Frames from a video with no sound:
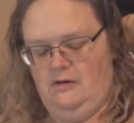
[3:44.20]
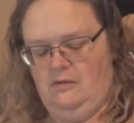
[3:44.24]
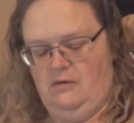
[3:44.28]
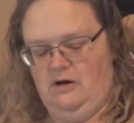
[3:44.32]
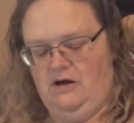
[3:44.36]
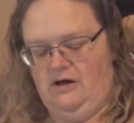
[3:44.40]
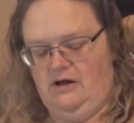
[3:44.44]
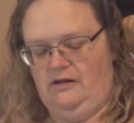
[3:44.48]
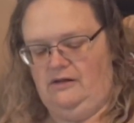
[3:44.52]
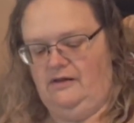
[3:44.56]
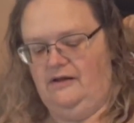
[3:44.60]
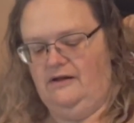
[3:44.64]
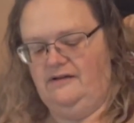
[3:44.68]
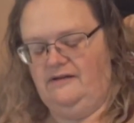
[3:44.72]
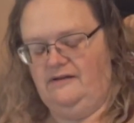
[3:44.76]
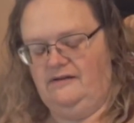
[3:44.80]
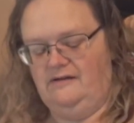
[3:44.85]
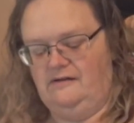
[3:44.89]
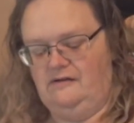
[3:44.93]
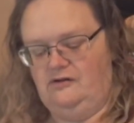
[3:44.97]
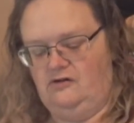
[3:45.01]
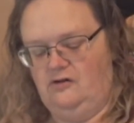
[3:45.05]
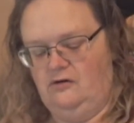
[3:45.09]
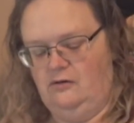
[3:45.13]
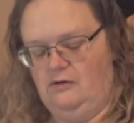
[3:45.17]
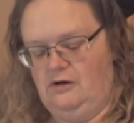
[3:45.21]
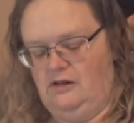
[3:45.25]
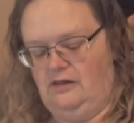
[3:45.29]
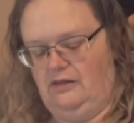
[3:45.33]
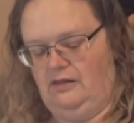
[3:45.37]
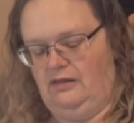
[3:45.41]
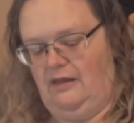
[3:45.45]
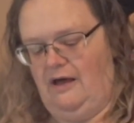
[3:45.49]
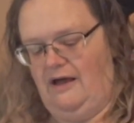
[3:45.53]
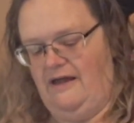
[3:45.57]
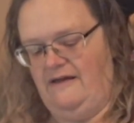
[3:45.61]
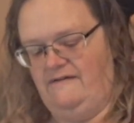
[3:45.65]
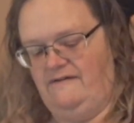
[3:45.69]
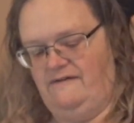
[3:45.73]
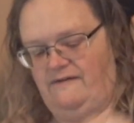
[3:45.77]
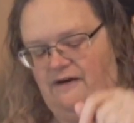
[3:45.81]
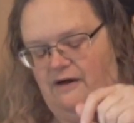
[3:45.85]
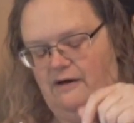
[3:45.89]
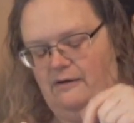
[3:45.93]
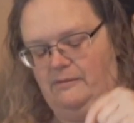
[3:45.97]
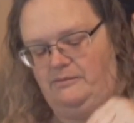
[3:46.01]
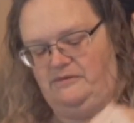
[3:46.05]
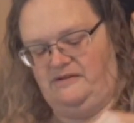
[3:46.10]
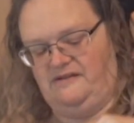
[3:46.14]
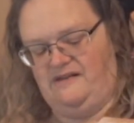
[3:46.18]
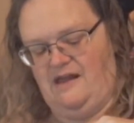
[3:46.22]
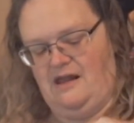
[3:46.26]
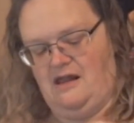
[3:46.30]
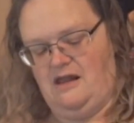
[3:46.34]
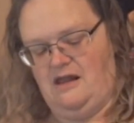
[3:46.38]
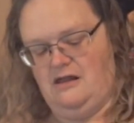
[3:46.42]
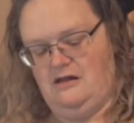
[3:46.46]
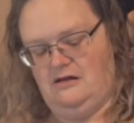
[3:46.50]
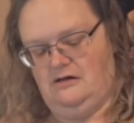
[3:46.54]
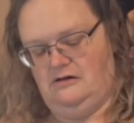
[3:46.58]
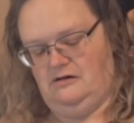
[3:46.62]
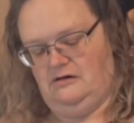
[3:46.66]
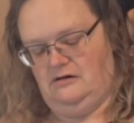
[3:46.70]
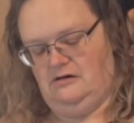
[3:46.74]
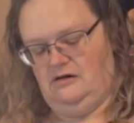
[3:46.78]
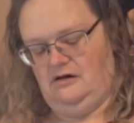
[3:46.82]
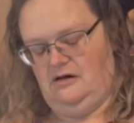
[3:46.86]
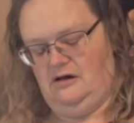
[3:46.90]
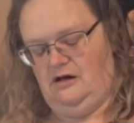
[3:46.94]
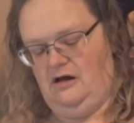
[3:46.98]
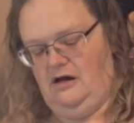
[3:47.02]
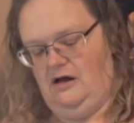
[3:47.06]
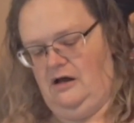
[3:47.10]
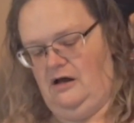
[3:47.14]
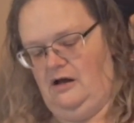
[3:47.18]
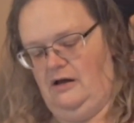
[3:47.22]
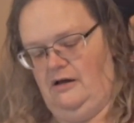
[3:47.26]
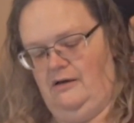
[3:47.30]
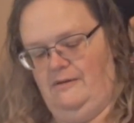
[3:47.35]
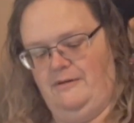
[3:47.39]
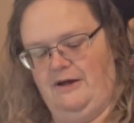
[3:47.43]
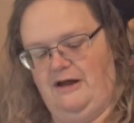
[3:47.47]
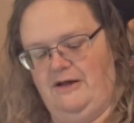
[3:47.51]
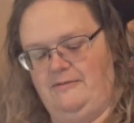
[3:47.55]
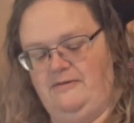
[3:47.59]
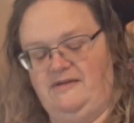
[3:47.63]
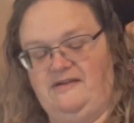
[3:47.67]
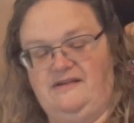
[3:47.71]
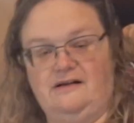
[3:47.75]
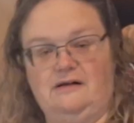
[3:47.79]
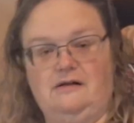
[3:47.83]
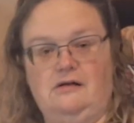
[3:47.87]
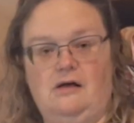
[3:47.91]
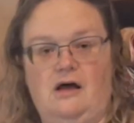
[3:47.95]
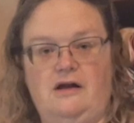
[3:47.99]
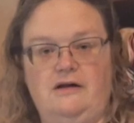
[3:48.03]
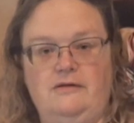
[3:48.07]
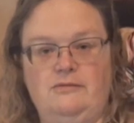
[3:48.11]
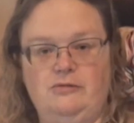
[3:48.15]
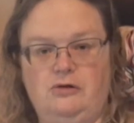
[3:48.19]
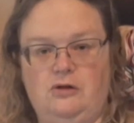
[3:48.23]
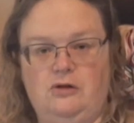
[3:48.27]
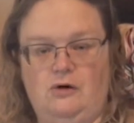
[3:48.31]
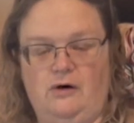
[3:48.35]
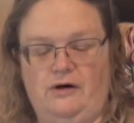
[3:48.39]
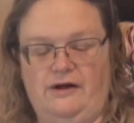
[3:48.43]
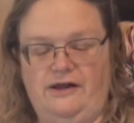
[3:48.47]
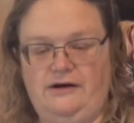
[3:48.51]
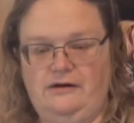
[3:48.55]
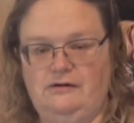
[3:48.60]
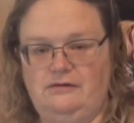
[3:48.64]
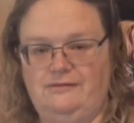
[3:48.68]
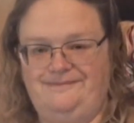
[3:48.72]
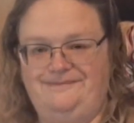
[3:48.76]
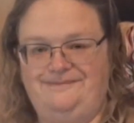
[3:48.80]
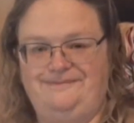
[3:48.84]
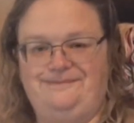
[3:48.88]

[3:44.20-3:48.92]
well, let's do a life update. I'm still unemployed.